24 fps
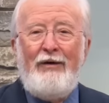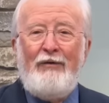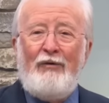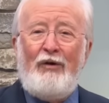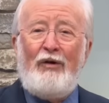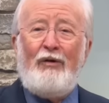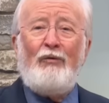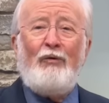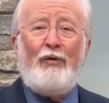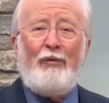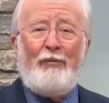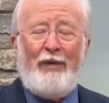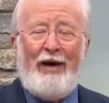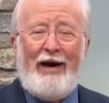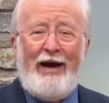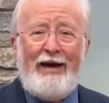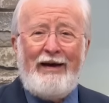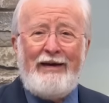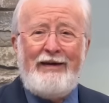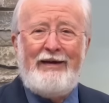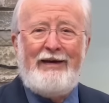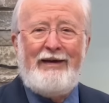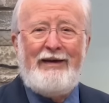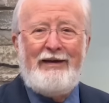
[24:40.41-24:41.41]
Well, we're
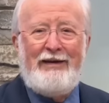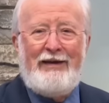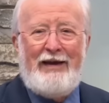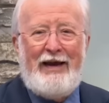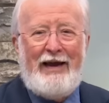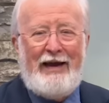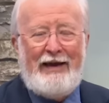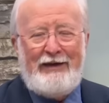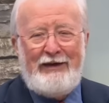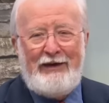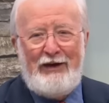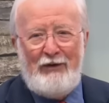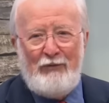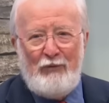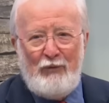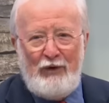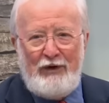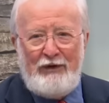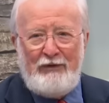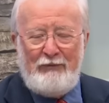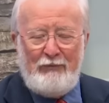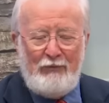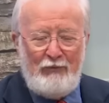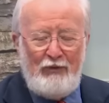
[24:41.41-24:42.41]
back, and uh,
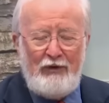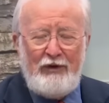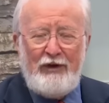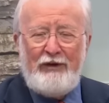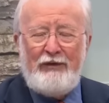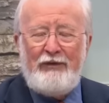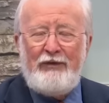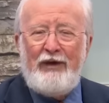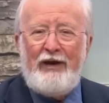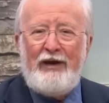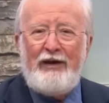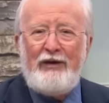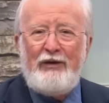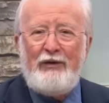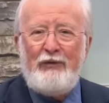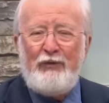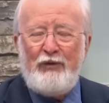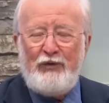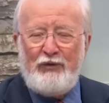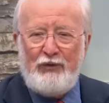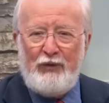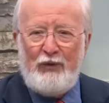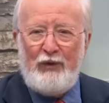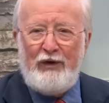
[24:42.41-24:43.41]
we really thank you
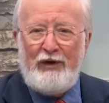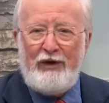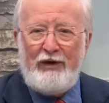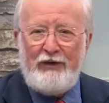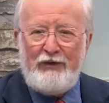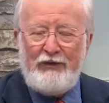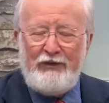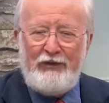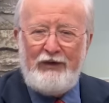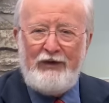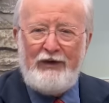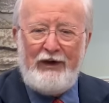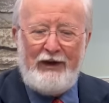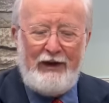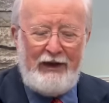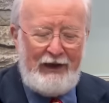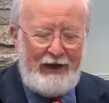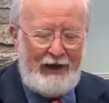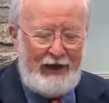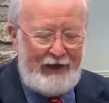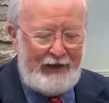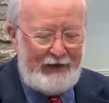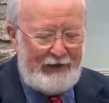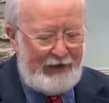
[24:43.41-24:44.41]
for joining us
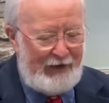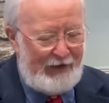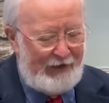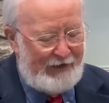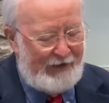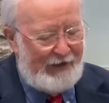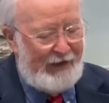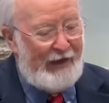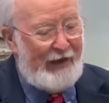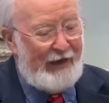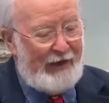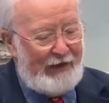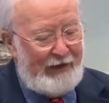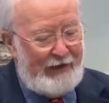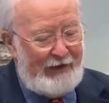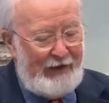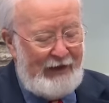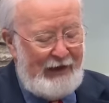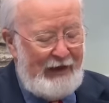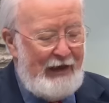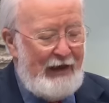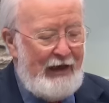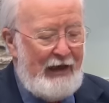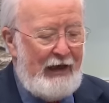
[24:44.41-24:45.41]
today. And again,
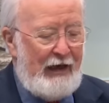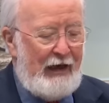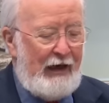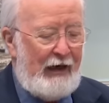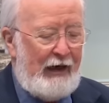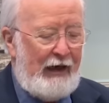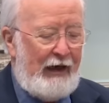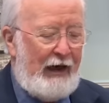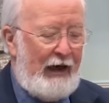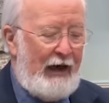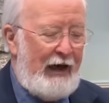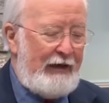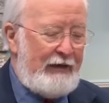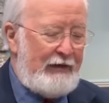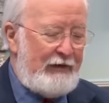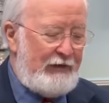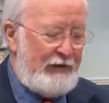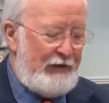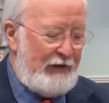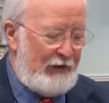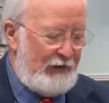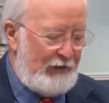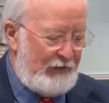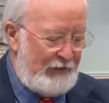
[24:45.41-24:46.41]
uh, I'd
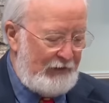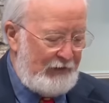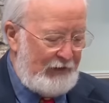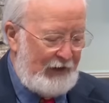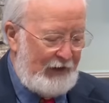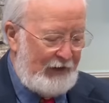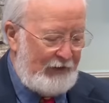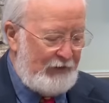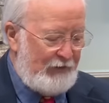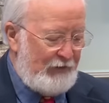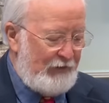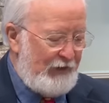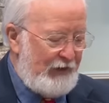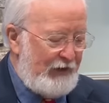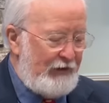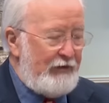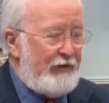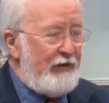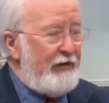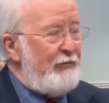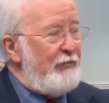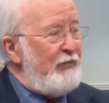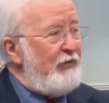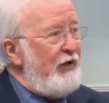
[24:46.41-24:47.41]
like to thank
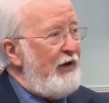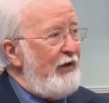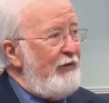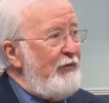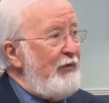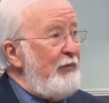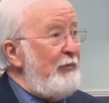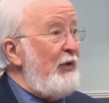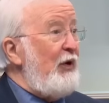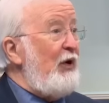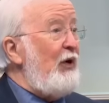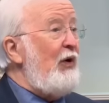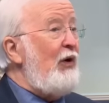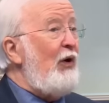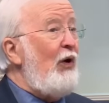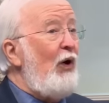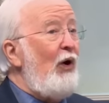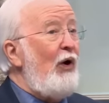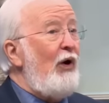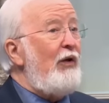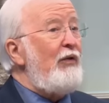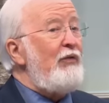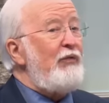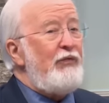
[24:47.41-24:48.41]
Tim Chaffey
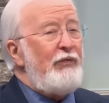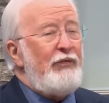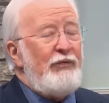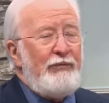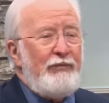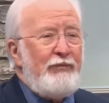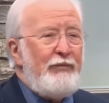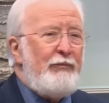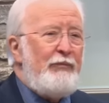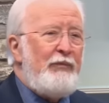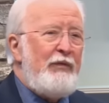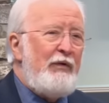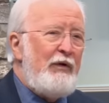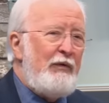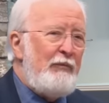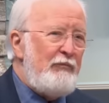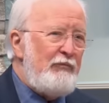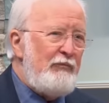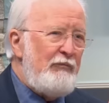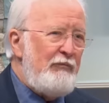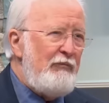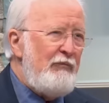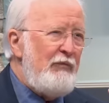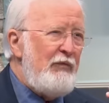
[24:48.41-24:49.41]
because
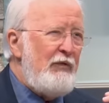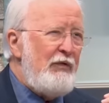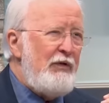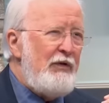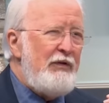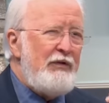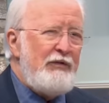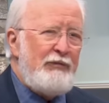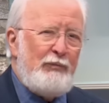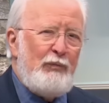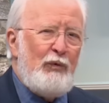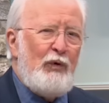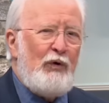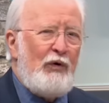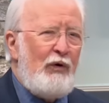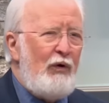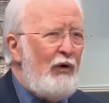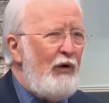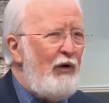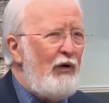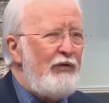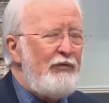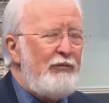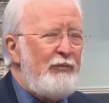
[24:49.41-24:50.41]
it, his book
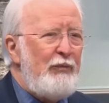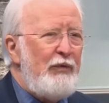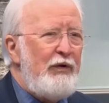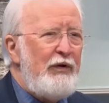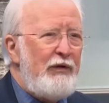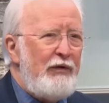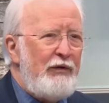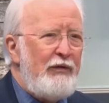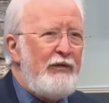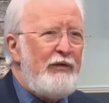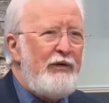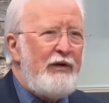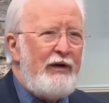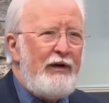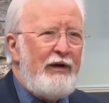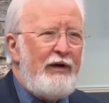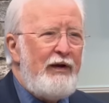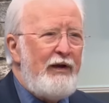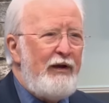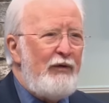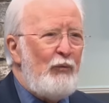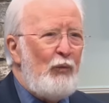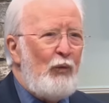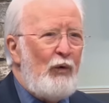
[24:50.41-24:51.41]
caused me to think
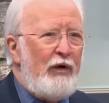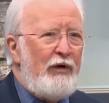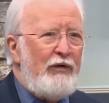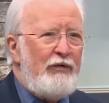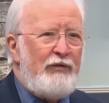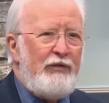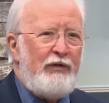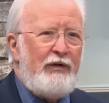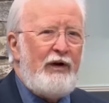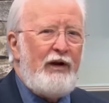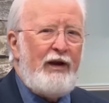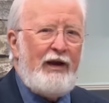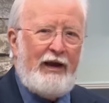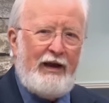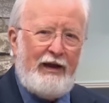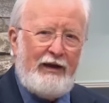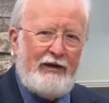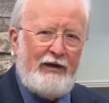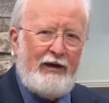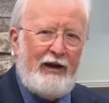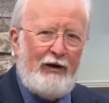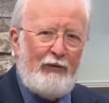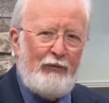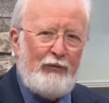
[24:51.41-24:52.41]
in ways that I
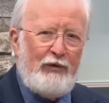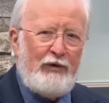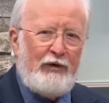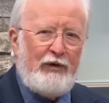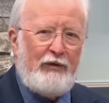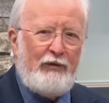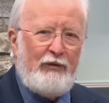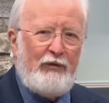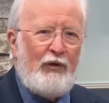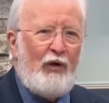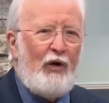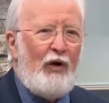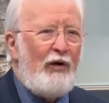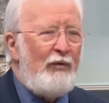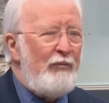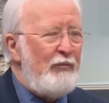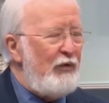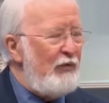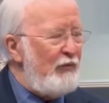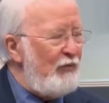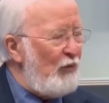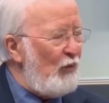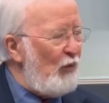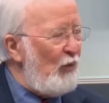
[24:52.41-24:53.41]
had not really thought
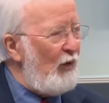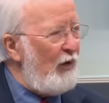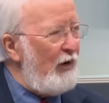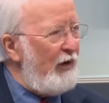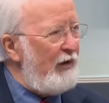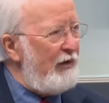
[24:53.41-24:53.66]
before.